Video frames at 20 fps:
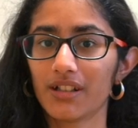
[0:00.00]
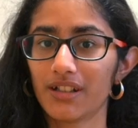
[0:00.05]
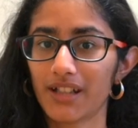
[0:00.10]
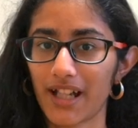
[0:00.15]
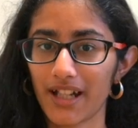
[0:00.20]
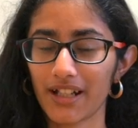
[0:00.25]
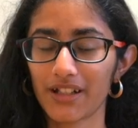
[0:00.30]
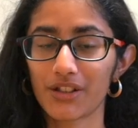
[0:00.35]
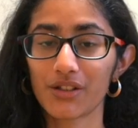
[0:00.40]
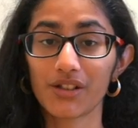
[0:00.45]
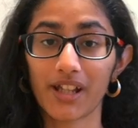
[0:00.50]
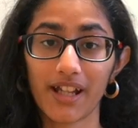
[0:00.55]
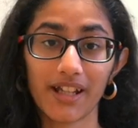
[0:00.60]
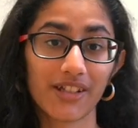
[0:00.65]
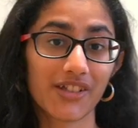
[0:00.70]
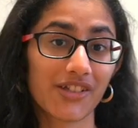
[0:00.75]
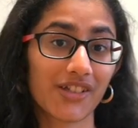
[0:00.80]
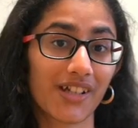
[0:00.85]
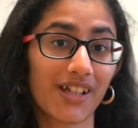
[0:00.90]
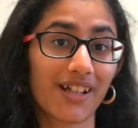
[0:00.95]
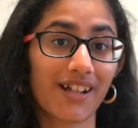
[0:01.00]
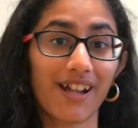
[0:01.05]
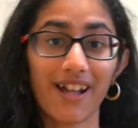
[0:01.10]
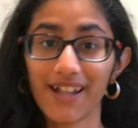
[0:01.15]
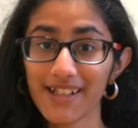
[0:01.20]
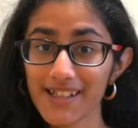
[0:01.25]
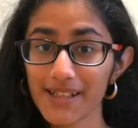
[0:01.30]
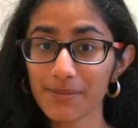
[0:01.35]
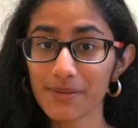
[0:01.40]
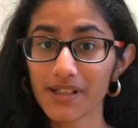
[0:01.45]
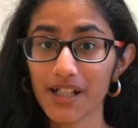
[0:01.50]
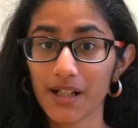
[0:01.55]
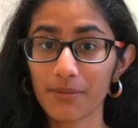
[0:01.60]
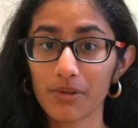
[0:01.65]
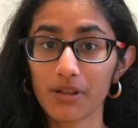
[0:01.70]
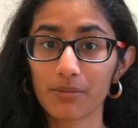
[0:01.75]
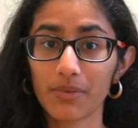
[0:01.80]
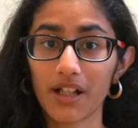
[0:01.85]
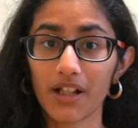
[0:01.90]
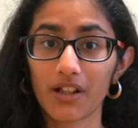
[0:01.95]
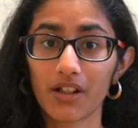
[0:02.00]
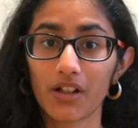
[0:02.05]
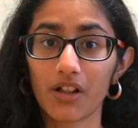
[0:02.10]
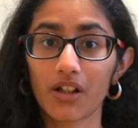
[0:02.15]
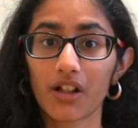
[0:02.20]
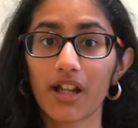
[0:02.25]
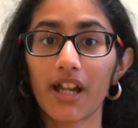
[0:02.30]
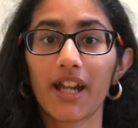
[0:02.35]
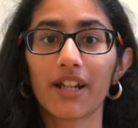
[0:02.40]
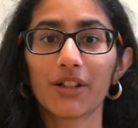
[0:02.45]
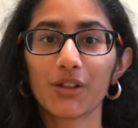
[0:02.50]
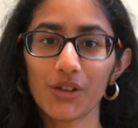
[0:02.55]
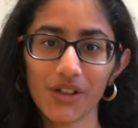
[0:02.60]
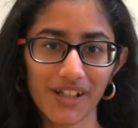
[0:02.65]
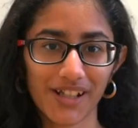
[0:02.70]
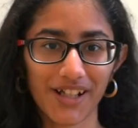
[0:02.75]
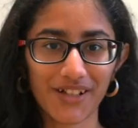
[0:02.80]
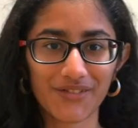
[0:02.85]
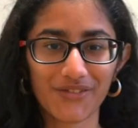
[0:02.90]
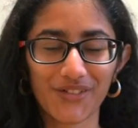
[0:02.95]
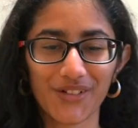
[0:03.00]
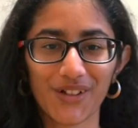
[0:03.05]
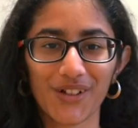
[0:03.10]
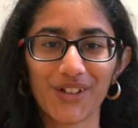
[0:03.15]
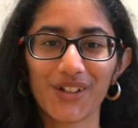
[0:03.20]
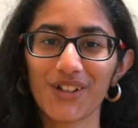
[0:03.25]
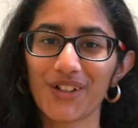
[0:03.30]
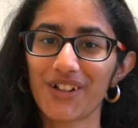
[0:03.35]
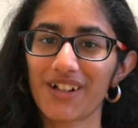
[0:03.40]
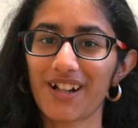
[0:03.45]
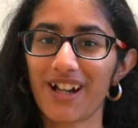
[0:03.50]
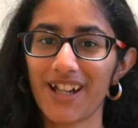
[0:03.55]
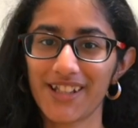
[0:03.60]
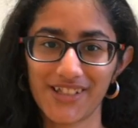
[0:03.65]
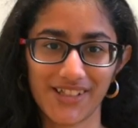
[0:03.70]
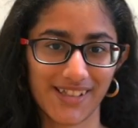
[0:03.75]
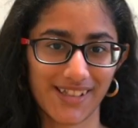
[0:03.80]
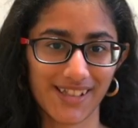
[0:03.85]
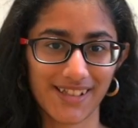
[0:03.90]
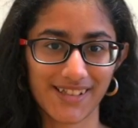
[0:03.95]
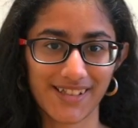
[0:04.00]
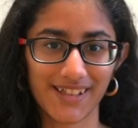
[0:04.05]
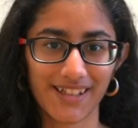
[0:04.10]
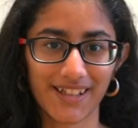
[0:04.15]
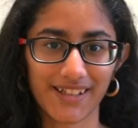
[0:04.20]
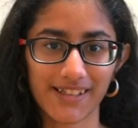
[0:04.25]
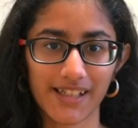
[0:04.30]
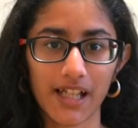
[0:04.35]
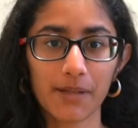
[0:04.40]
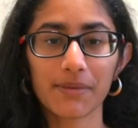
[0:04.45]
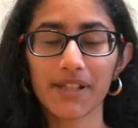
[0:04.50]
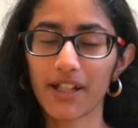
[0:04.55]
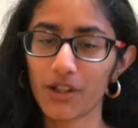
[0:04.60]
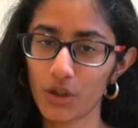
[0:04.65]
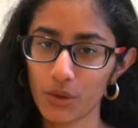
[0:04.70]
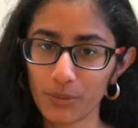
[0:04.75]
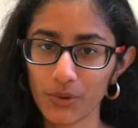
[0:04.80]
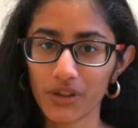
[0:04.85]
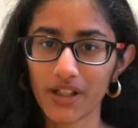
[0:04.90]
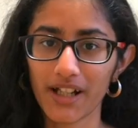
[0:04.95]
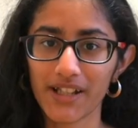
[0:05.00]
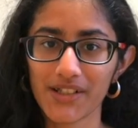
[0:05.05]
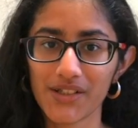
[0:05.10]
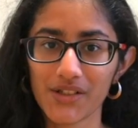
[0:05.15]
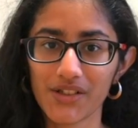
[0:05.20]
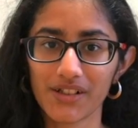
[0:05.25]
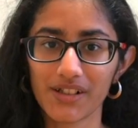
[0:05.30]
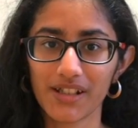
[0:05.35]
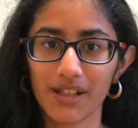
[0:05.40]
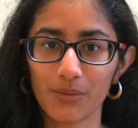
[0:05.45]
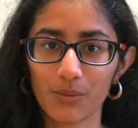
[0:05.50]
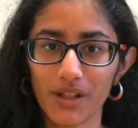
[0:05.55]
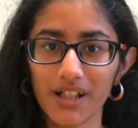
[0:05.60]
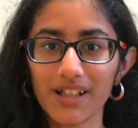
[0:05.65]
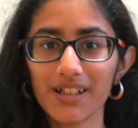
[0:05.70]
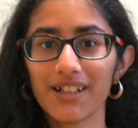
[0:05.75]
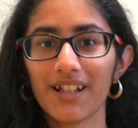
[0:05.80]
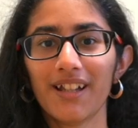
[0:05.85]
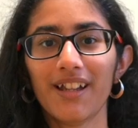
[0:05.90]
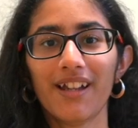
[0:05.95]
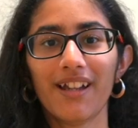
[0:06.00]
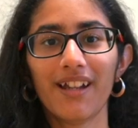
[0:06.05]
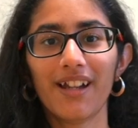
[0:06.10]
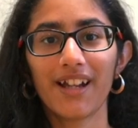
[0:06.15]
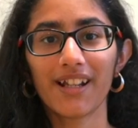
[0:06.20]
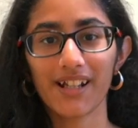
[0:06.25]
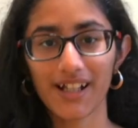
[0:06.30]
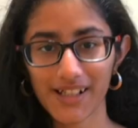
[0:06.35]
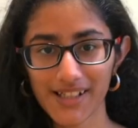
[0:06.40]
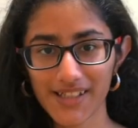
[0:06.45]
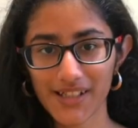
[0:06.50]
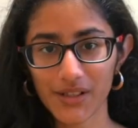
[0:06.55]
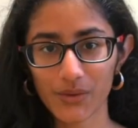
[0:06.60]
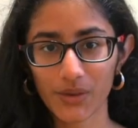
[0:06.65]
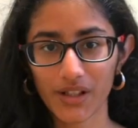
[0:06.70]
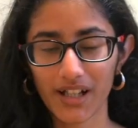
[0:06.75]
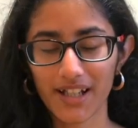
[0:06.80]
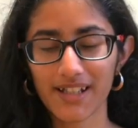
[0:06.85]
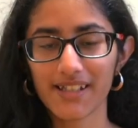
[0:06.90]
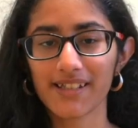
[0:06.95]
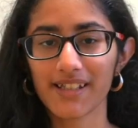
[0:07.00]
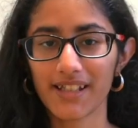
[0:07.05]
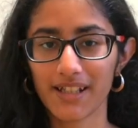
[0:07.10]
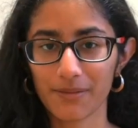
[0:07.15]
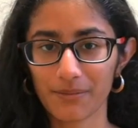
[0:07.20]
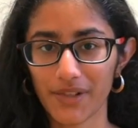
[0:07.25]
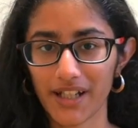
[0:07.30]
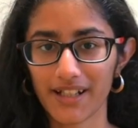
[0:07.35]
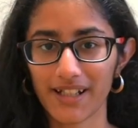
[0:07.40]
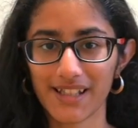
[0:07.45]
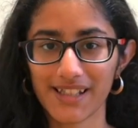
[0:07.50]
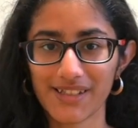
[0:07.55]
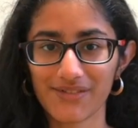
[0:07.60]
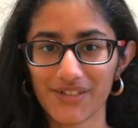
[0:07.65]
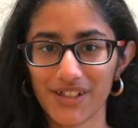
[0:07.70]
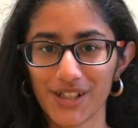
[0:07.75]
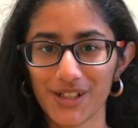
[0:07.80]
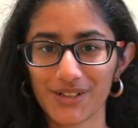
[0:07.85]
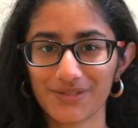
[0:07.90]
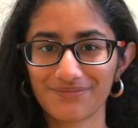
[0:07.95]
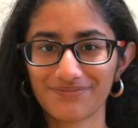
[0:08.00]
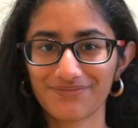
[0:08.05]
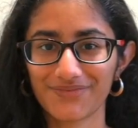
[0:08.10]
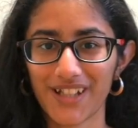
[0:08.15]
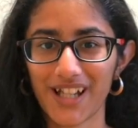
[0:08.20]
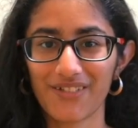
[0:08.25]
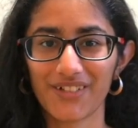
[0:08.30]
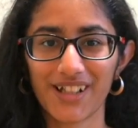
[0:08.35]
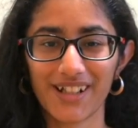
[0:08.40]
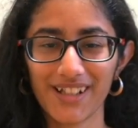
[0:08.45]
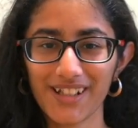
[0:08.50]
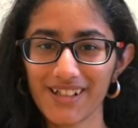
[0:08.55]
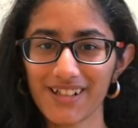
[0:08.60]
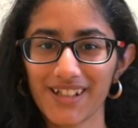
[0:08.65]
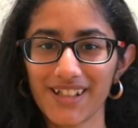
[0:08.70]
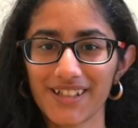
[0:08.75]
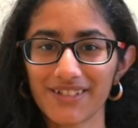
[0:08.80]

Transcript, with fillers: like to like, share and subscribe to Biologue and good luck for your IGCSE exams. I hope you guys do really well and I'll see you guys in my next video. Have a great